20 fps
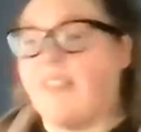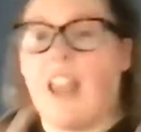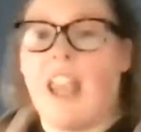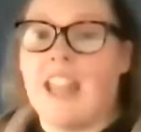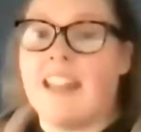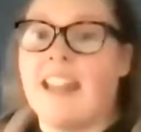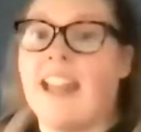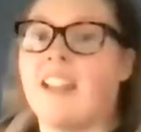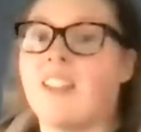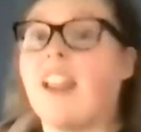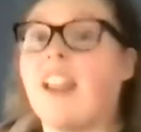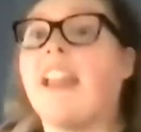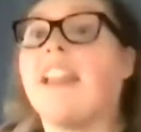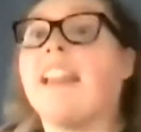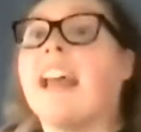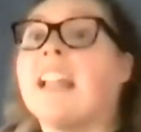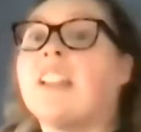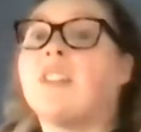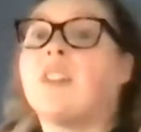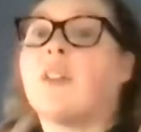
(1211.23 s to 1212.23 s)
And that's
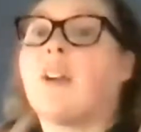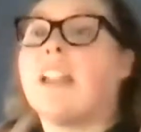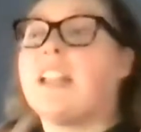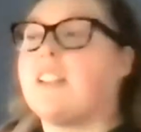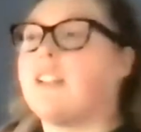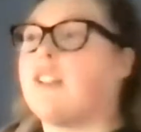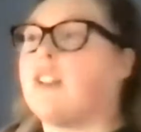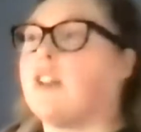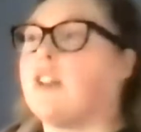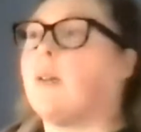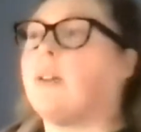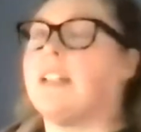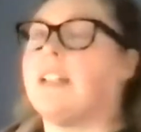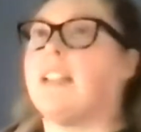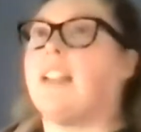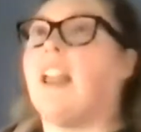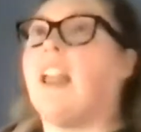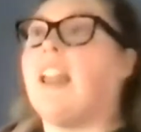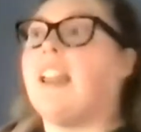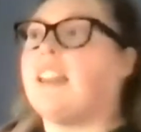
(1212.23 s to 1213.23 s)
that's great too. It,
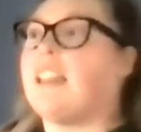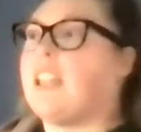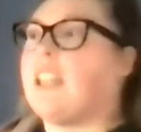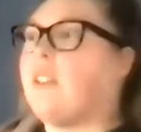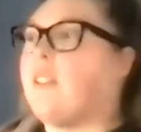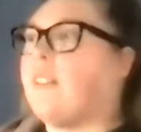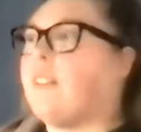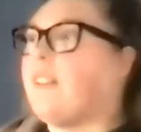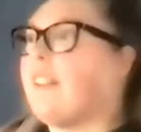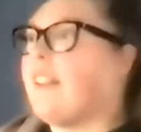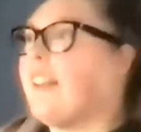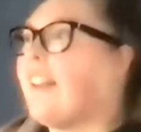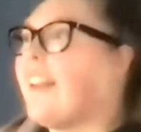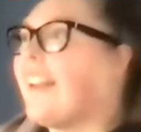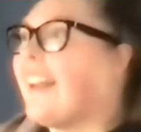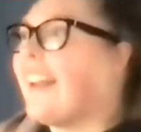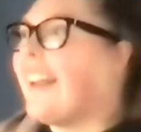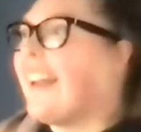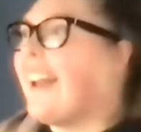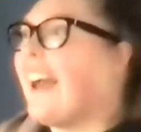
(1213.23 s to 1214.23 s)
the,
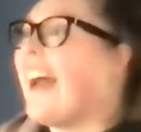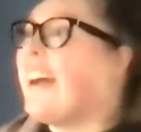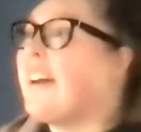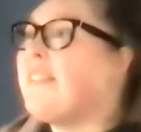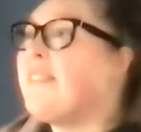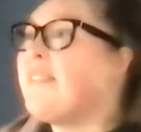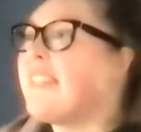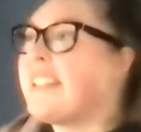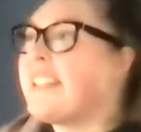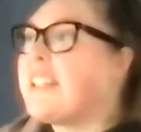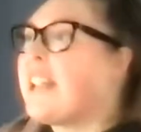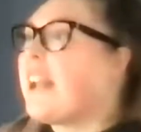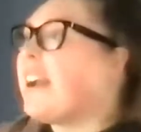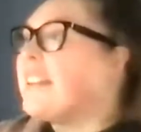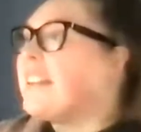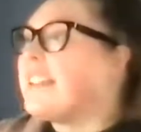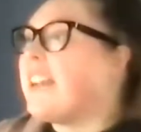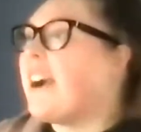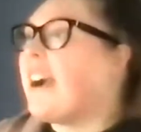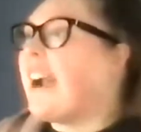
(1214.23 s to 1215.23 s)
huh? So
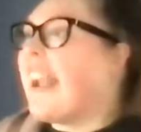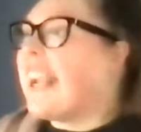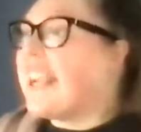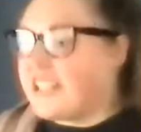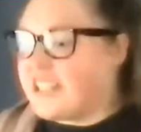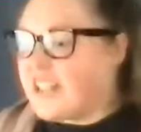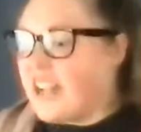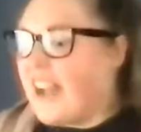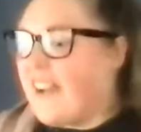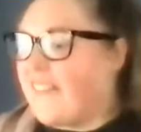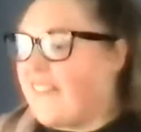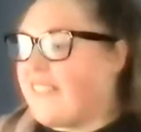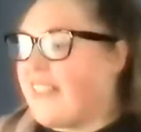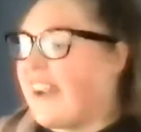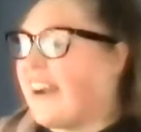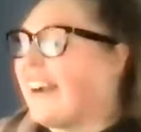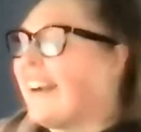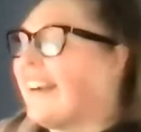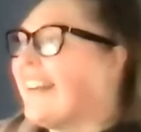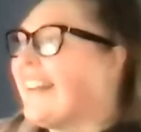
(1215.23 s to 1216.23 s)
sorry, I cut you off
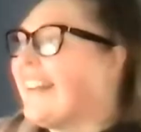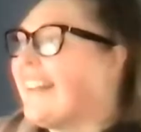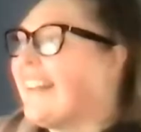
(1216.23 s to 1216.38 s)
there.